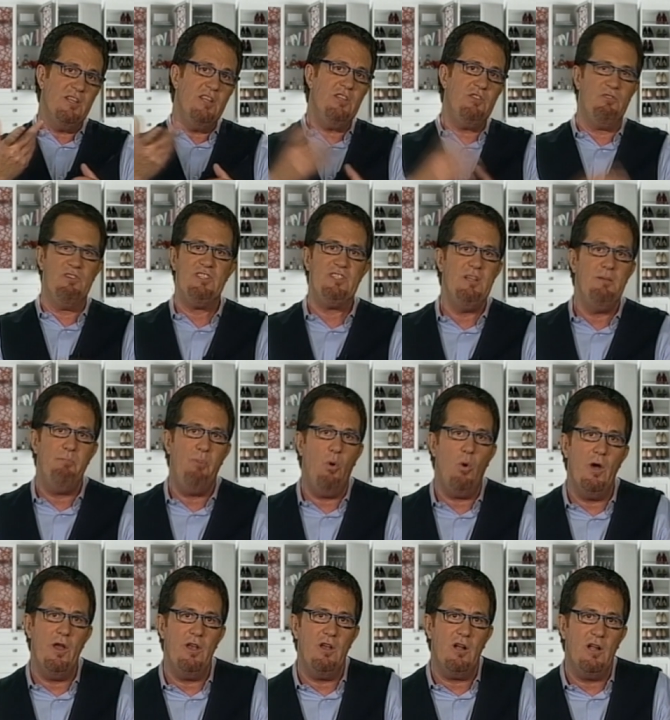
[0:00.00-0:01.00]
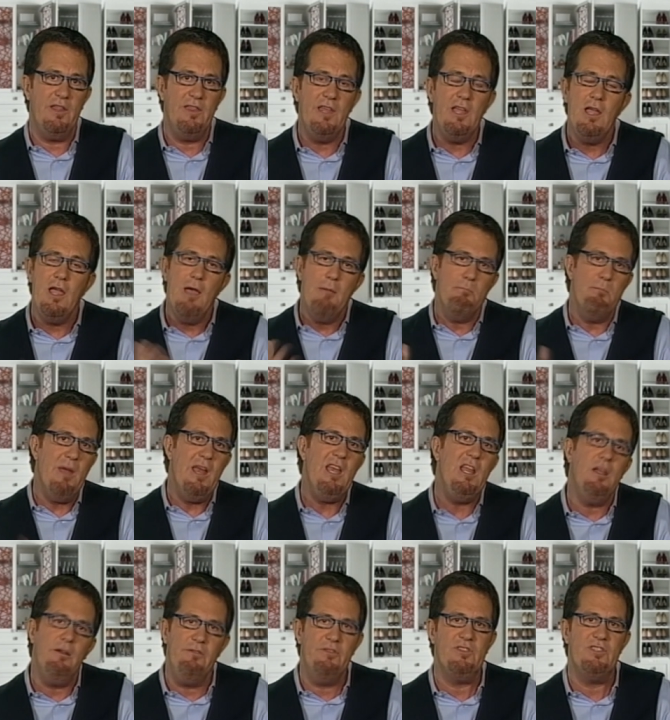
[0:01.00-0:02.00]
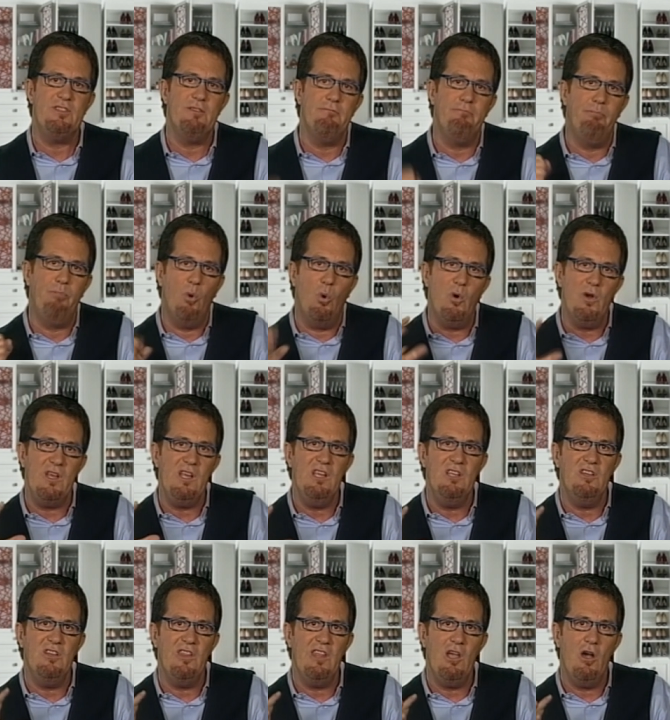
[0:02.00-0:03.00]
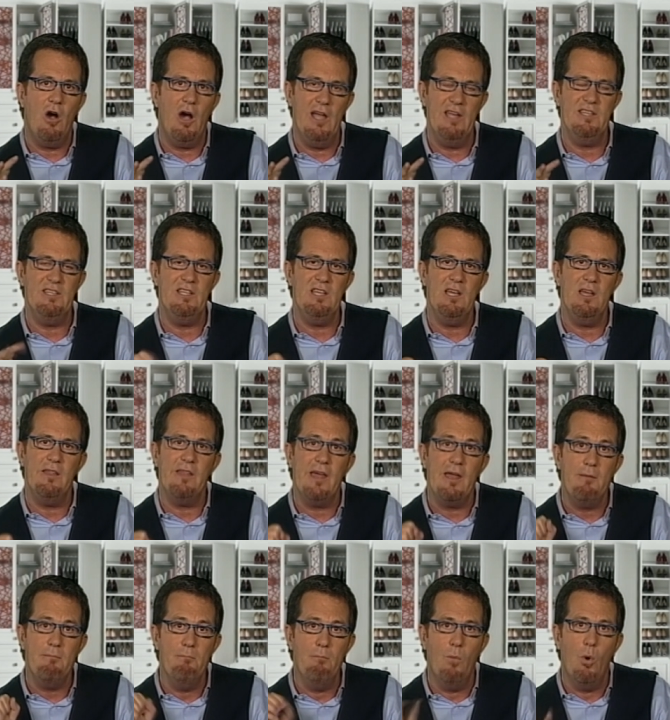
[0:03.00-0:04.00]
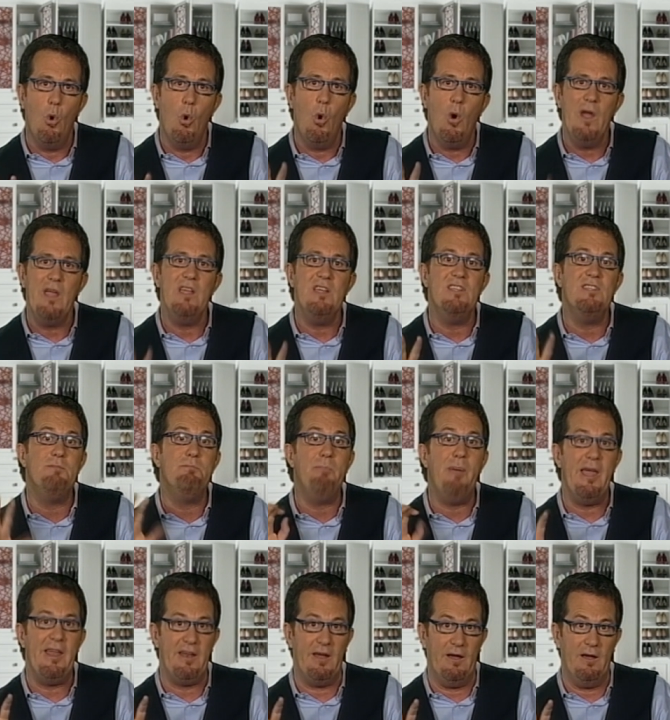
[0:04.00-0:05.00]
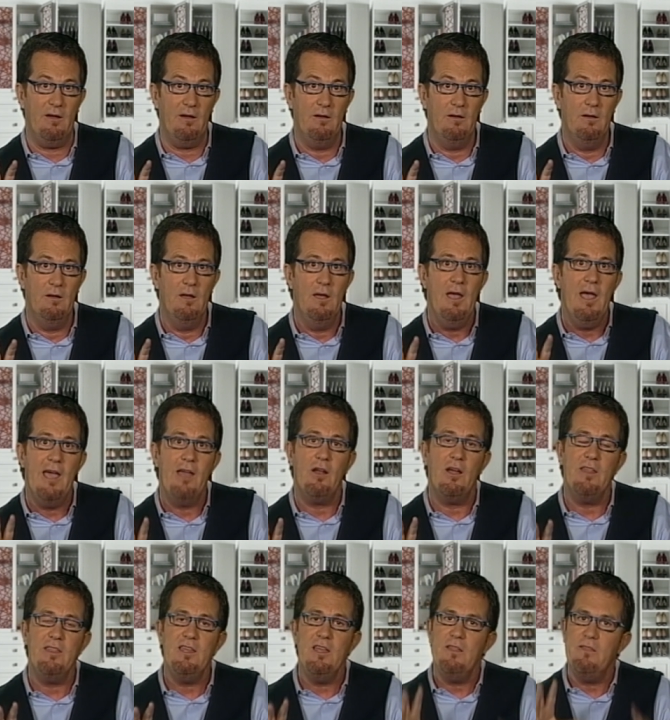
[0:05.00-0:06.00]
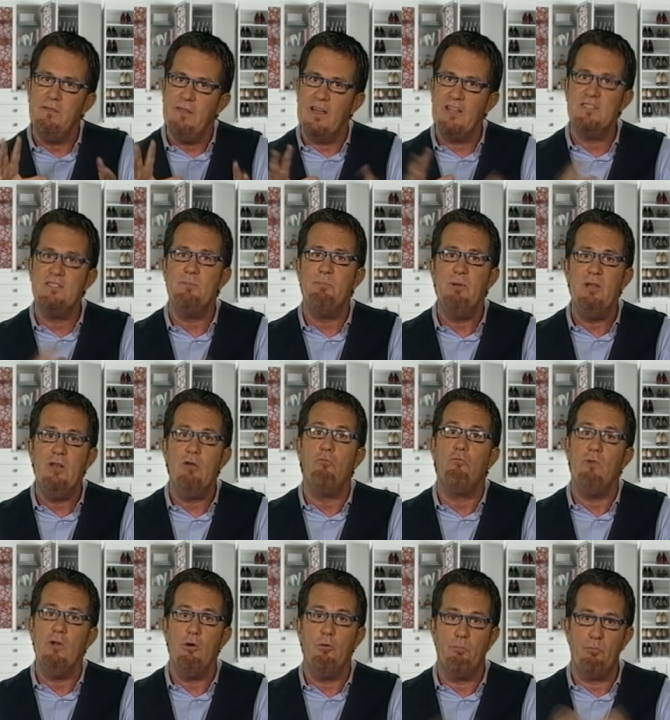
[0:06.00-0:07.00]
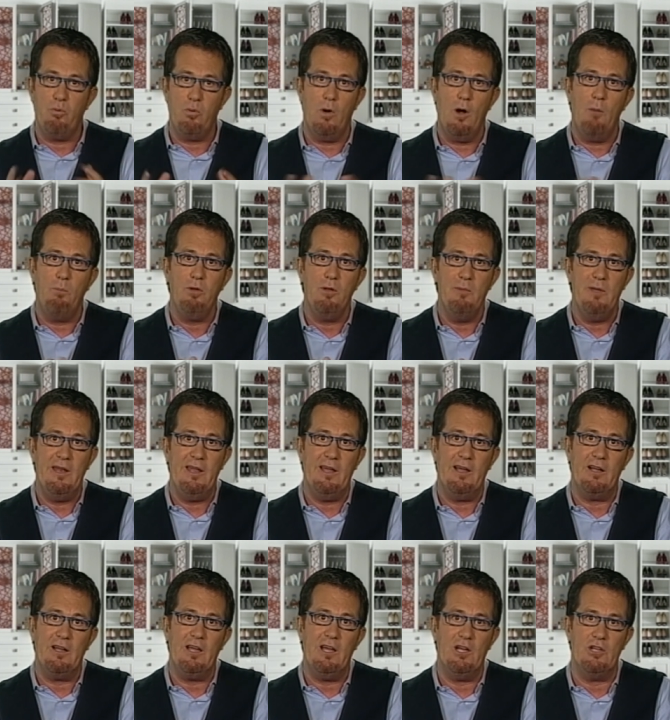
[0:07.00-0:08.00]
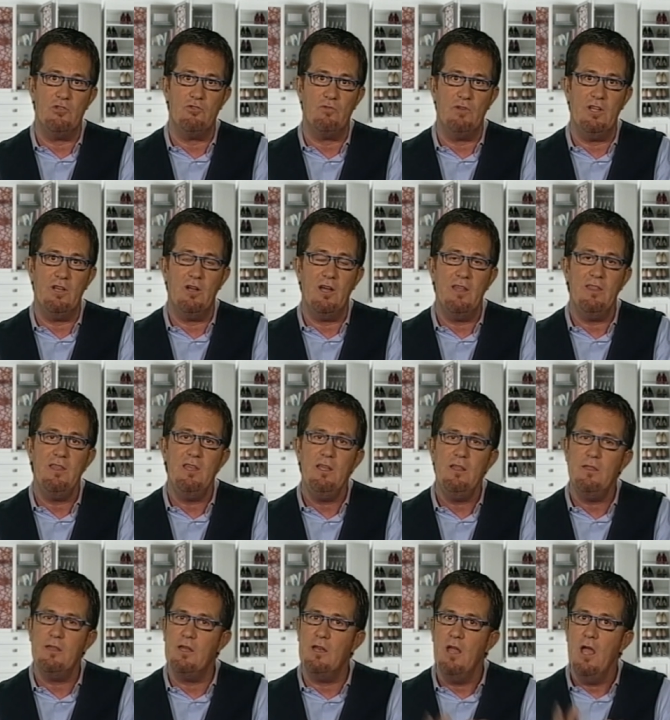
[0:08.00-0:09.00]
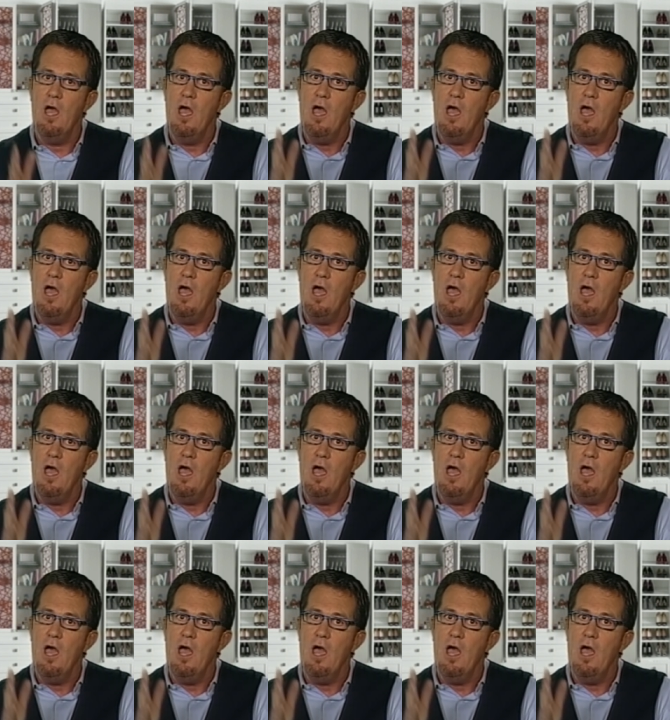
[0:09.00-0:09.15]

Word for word: an interesting point, and I think many of us have bought into the idea that more is better. And I think that's been a real problem in our country. And I think that